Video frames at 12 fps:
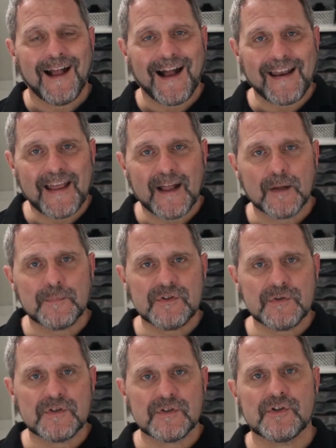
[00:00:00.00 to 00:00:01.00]
and helps
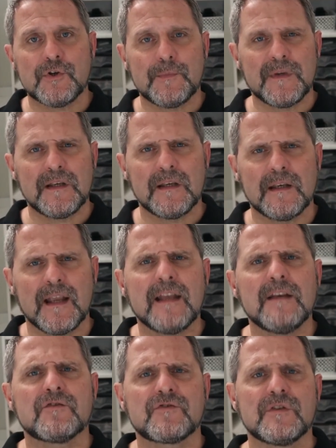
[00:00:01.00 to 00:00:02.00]
you determine
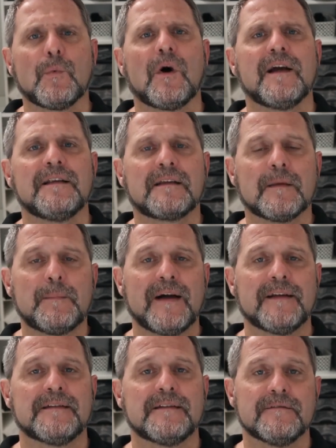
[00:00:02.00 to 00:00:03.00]
industry-wide
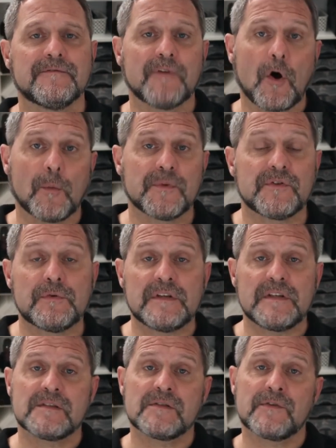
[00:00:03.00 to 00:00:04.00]
competitive
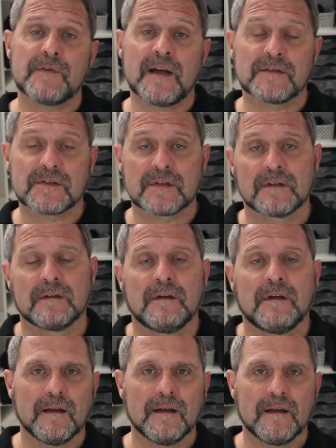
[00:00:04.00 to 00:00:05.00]
opportunities and threats.
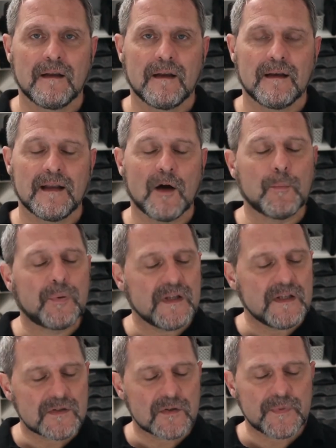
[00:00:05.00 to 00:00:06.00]
Now,
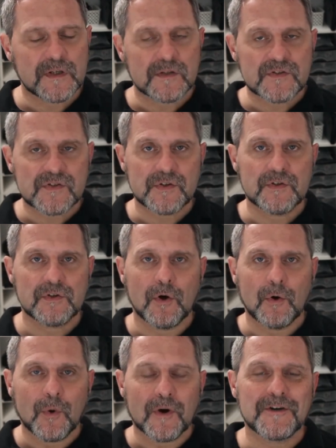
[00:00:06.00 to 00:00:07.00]
please don't be concerned
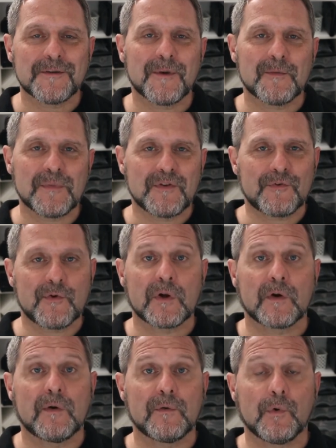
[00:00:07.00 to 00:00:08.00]
or worried about me
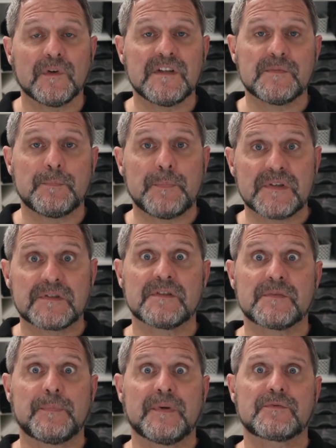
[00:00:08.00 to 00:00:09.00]
throwing around all these
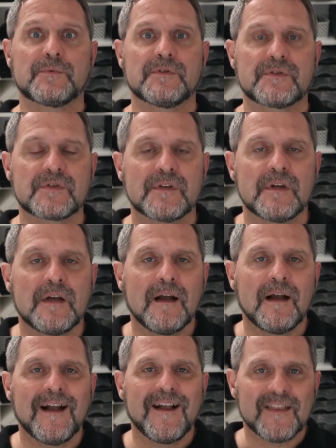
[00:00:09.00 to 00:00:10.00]
business buzzwords.
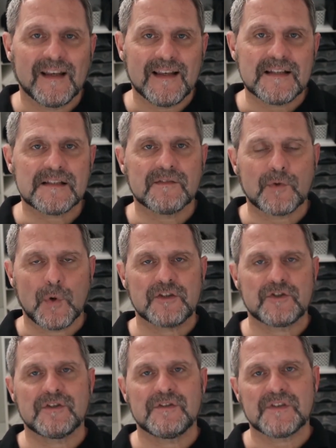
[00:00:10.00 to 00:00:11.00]
The list of
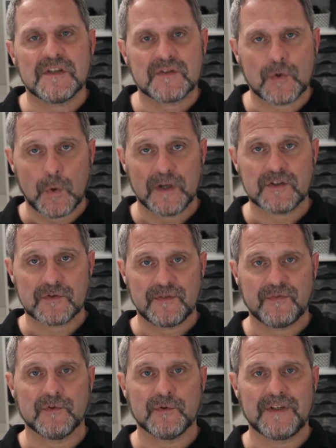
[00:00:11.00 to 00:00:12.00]
questions is quite
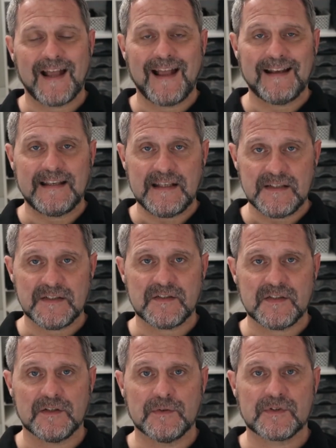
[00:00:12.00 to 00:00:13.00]
straightforward and easy
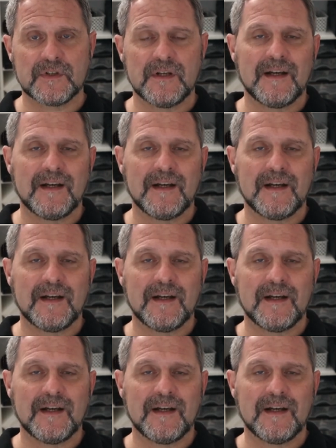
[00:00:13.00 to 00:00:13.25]
to use.